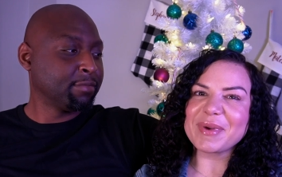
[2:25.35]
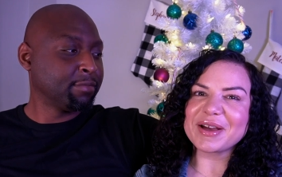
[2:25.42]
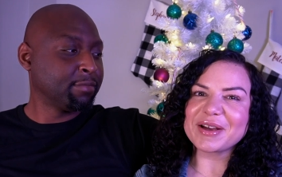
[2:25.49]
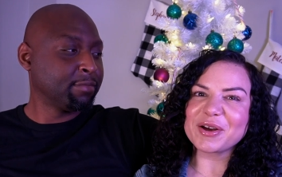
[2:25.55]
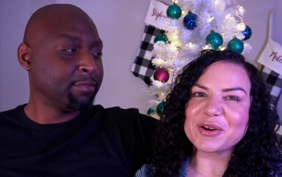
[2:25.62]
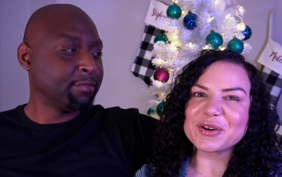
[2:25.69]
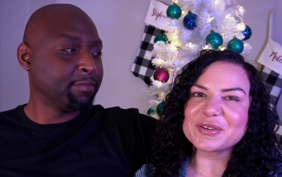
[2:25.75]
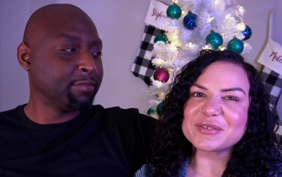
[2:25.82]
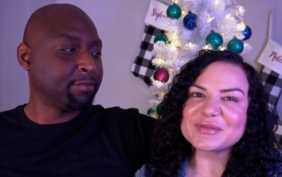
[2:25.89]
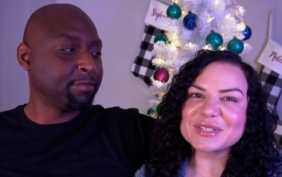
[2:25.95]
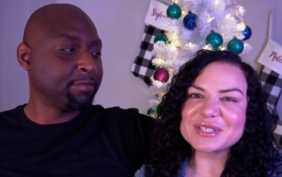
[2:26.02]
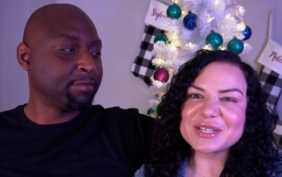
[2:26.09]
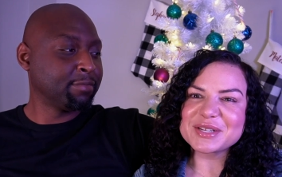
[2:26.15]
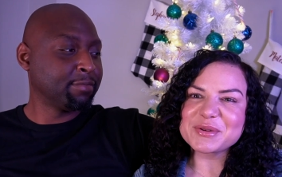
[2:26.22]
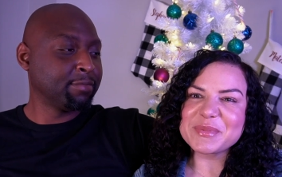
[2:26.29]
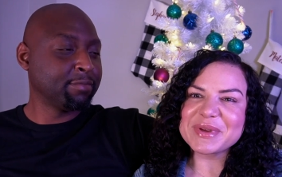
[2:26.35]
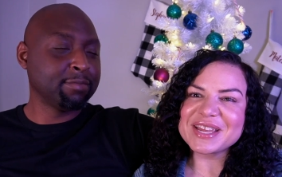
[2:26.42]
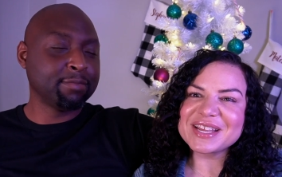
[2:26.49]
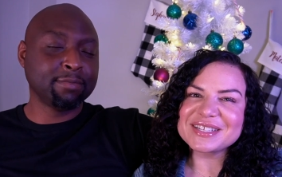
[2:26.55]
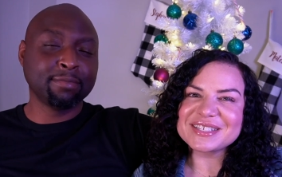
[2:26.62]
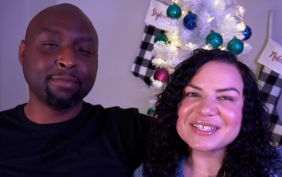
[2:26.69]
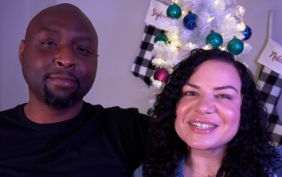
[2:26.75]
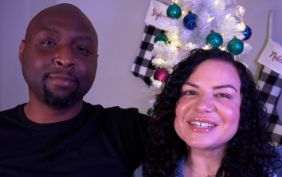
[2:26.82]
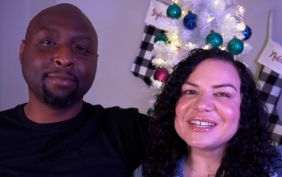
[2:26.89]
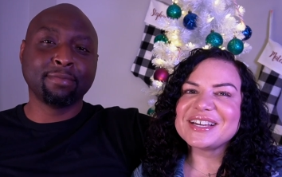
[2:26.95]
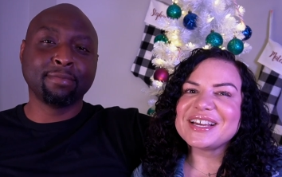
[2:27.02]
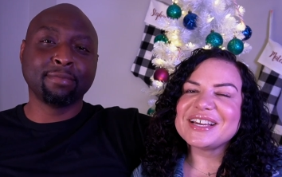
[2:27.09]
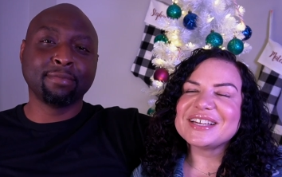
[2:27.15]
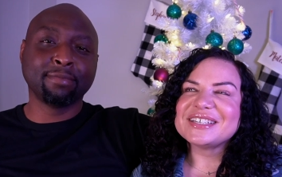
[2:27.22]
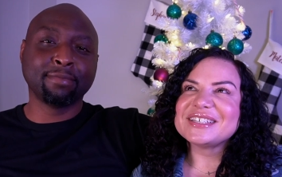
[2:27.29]
Speaker 1: my curves a little bit
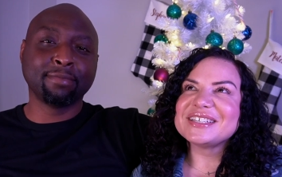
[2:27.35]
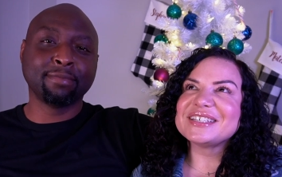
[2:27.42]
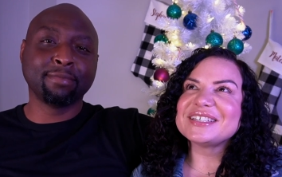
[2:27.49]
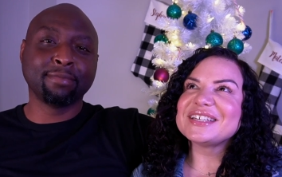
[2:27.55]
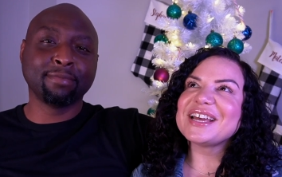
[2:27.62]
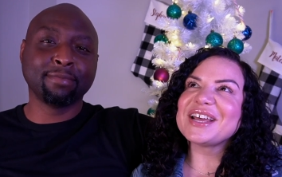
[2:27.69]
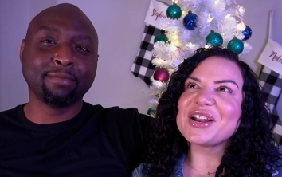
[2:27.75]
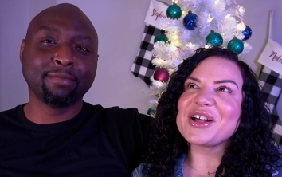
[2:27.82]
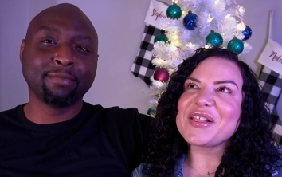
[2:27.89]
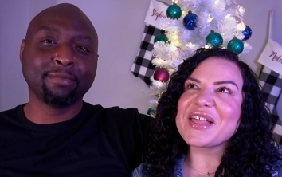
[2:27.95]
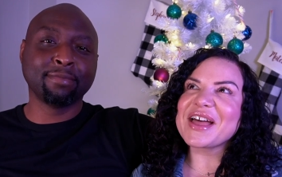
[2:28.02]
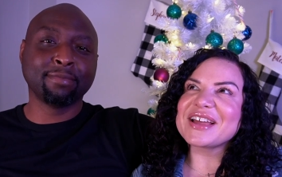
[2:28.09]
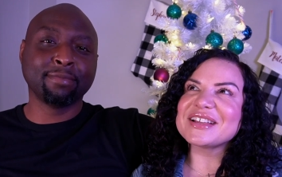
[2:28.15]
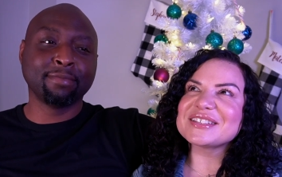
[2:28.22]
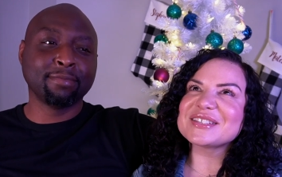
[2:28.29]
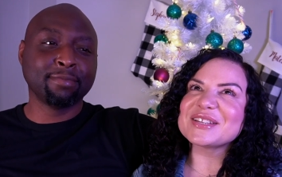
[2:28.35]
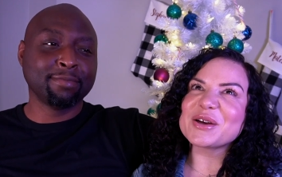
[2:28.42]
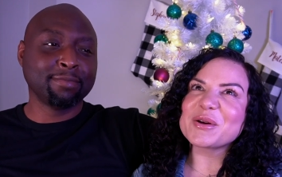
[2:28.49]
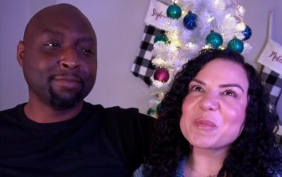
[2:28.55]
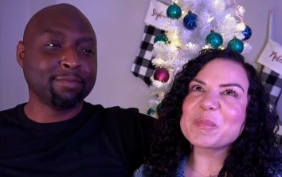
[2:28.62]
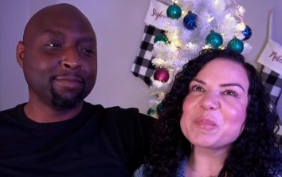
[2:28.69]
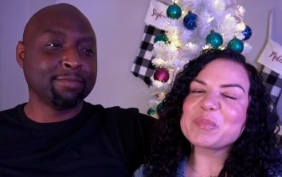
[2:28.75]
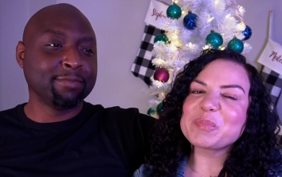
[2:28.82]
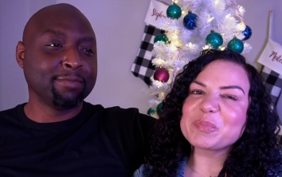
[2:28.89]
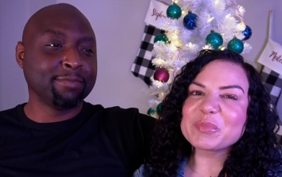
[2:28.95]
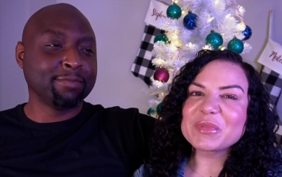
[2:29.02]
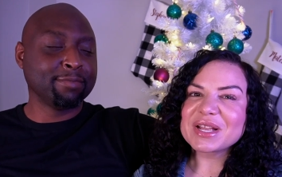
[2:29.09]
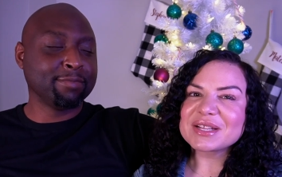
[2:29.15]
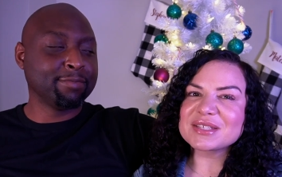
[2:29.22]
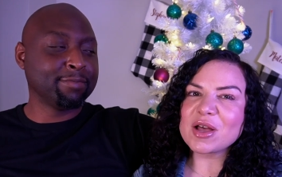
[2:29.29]
and all that. So
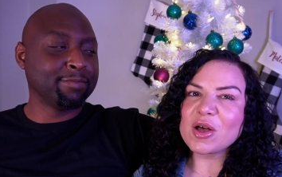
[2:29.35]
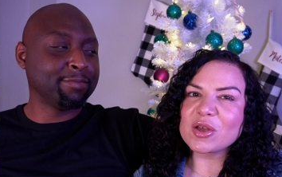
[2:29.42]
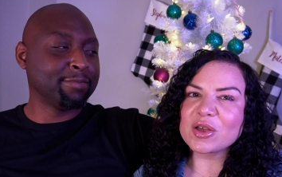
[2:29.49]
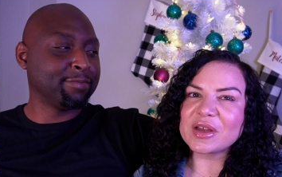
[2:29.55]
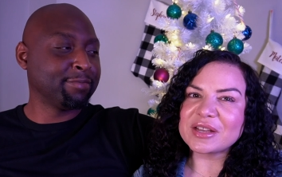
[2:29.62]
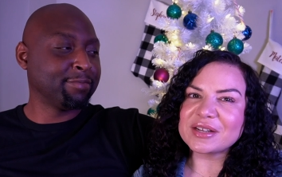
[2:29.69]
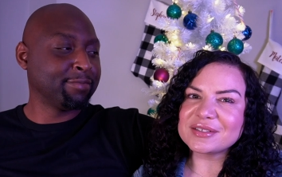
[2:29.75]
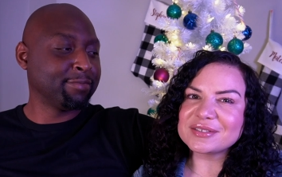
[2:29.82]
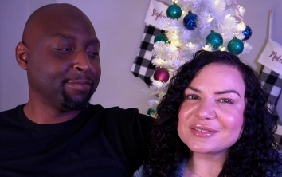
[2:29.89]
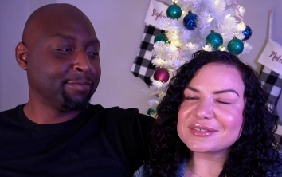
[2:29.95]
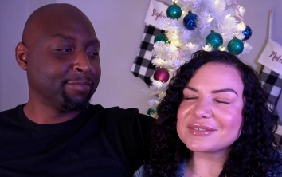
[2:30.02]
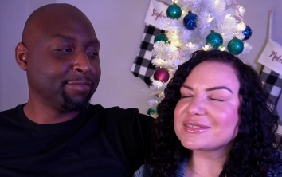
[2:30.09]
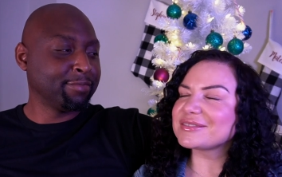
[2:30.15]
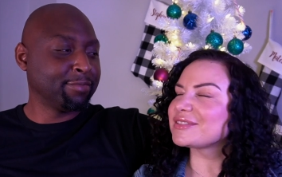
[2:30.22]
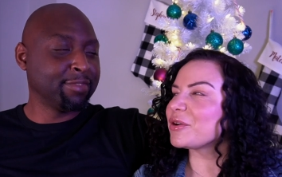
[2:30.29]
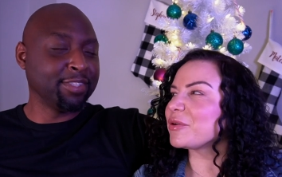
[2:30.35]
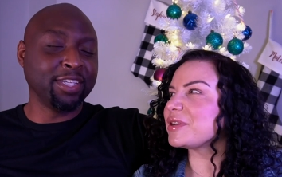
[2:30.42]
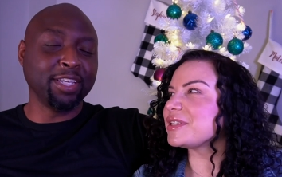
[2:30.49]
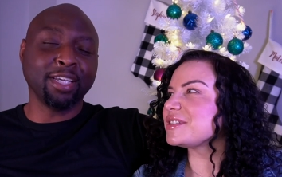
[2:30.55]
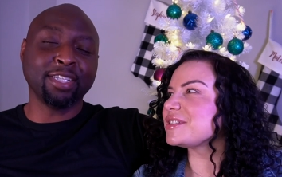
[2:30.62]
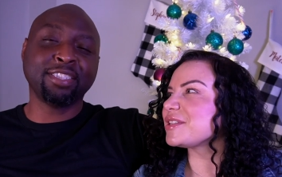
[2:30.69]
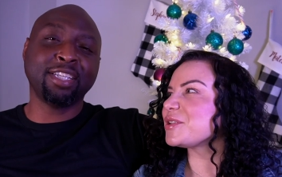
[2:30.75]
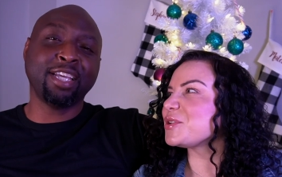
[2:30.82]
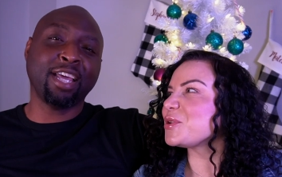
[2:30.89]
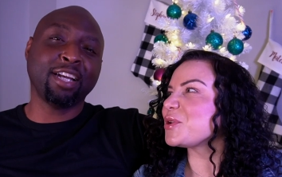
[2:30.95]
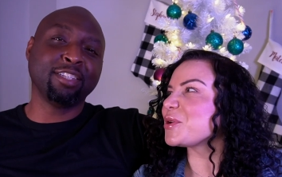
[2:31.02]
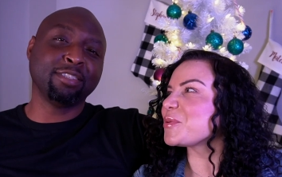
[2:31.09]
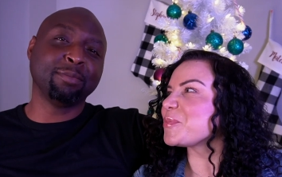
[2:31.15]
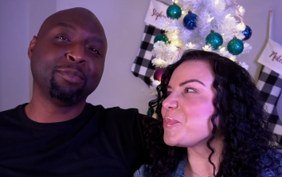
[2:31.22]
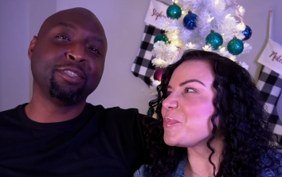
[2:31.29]
it's all good. Go yeah, she had
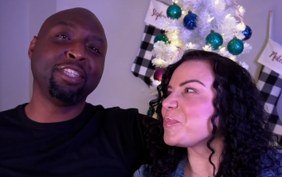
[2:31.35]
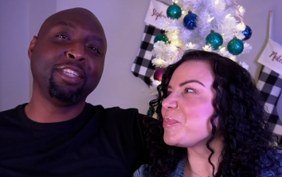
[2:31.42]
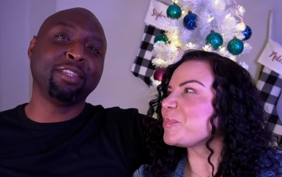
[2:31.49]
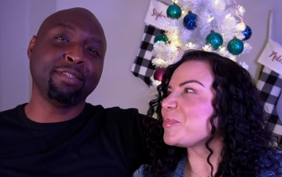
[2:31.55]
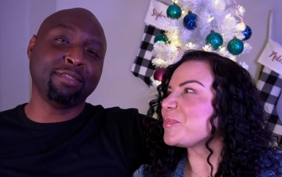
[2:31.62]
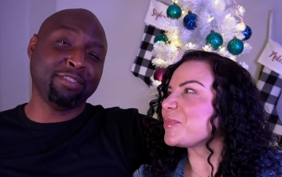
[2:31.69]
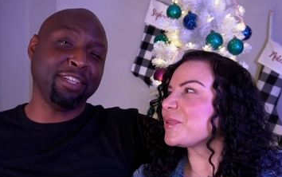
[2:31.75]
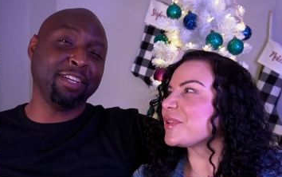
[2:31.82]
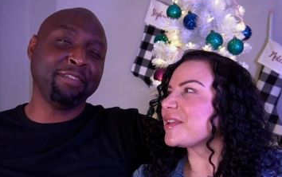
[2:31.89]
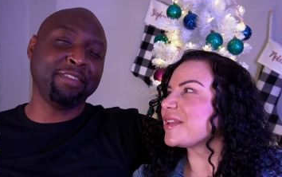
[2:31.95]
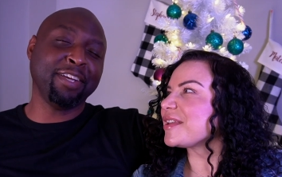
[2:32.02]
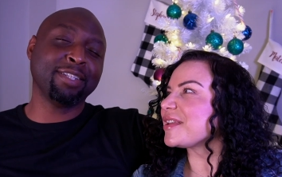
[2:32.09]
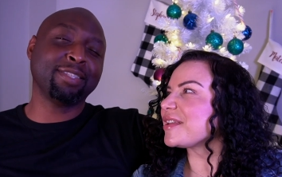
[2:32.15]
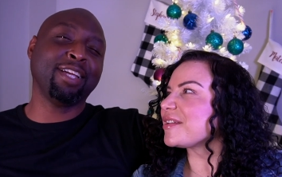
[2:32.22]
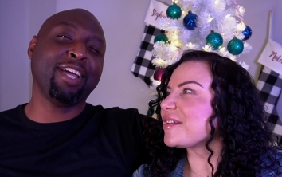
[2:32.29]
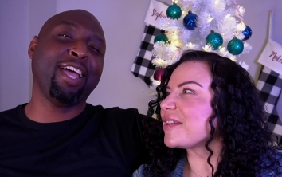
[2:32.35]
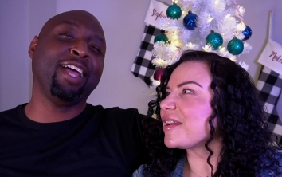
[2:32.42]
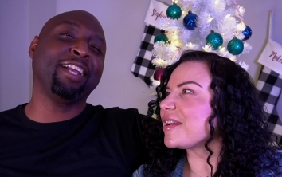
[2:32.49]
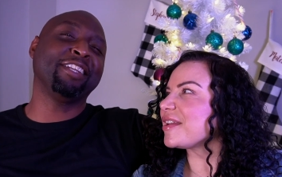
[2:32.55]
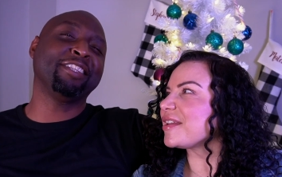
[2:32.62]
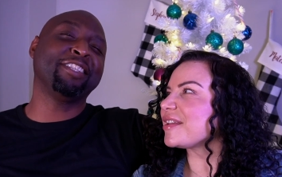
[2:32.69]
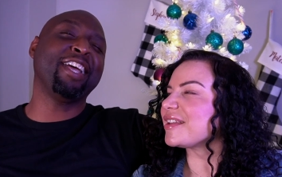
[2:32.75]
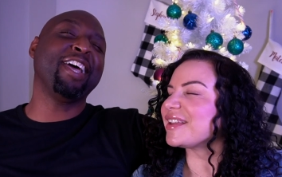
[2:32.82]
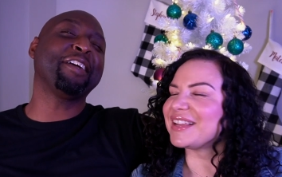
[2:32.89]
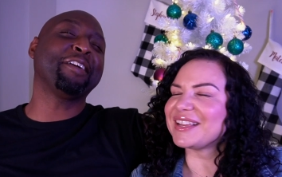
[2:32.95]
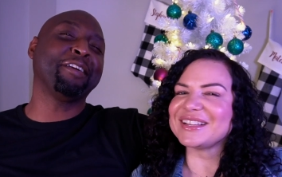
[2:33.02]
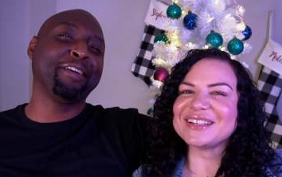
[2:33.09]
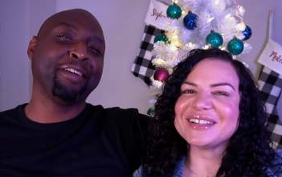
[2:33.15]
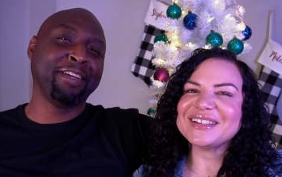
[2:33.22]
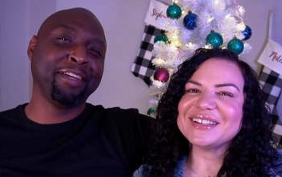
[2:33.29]
on some
Speaker 2: see through stuff yesterday. I had to check
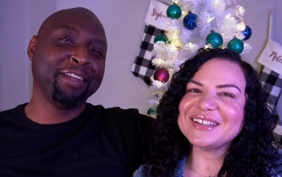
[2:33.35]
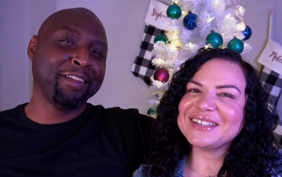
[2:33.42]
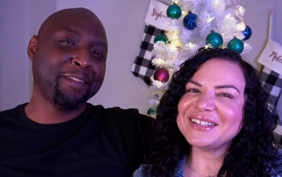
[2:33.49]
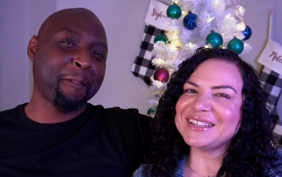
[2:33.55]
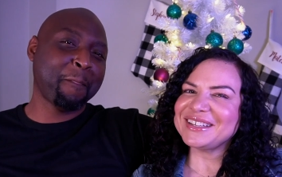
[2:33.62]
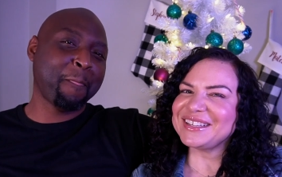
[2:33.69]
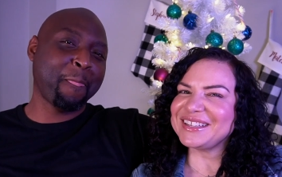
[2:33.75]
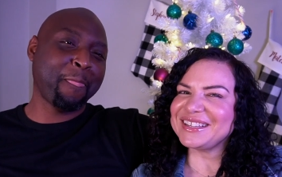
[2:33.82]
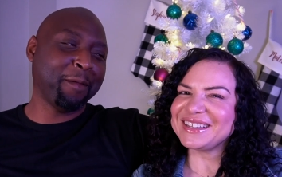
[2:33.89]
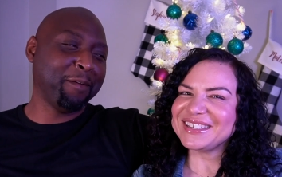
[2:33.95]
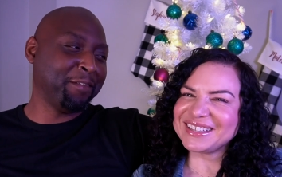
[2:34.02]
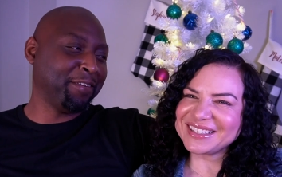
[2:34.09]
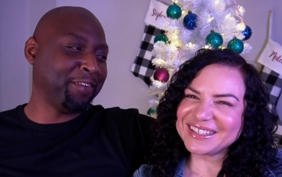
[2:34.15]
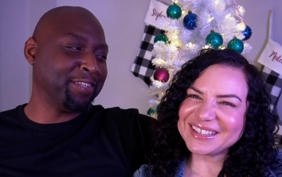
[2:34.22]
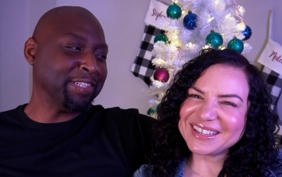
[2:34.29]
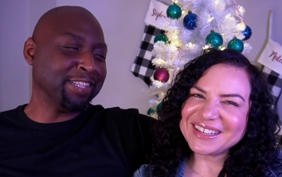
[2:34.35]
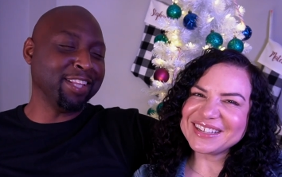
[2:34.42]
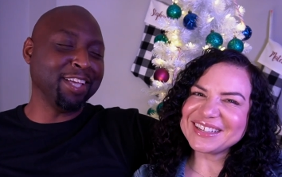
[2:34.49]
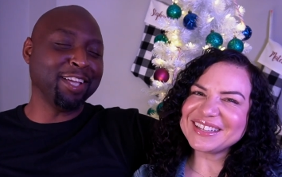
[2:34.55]
her. I was